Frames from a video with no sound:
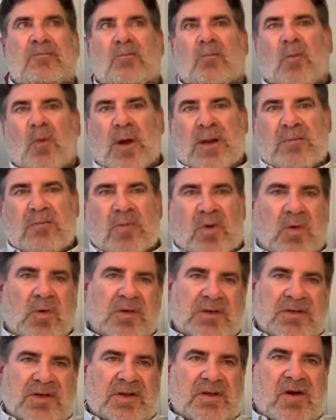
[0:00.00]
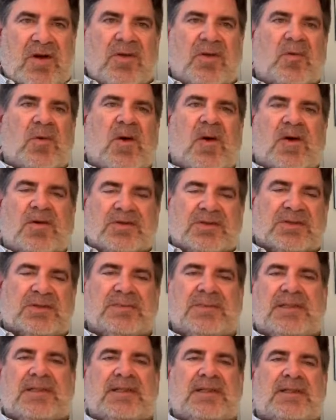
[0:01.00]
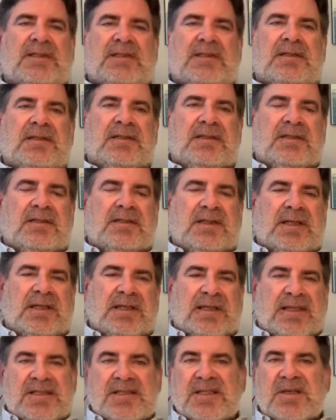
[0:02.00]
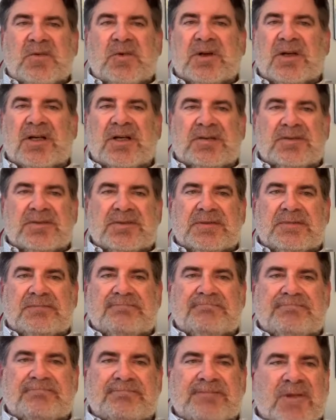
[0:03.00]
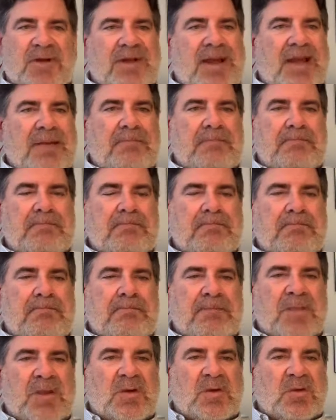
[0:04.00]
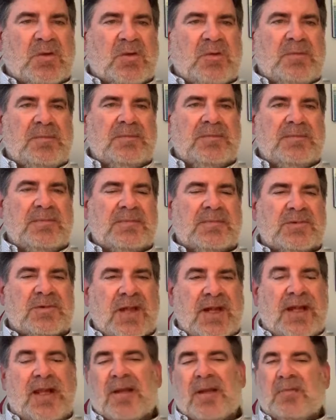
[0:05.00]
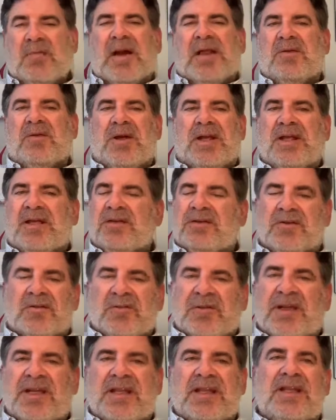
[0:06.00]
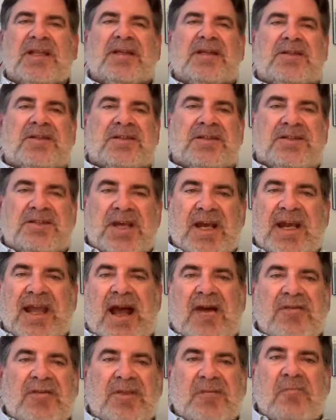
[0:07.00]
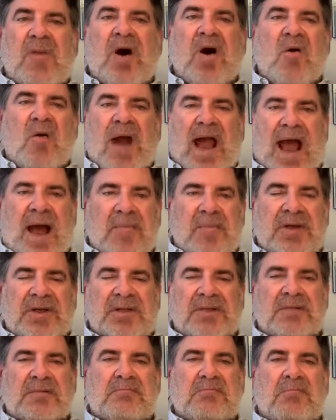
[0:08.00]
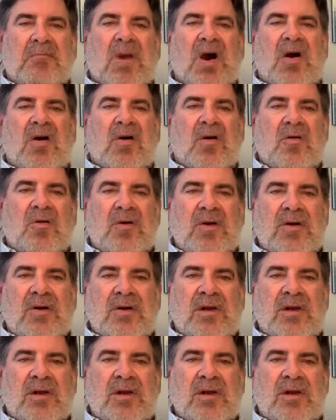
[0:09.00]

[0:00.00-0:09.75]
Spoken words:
whiteboards on all the walls, and let's see where it goes. Okay? Cool? Great. And by the way, don't forget, check out the Mo app, moapp.us.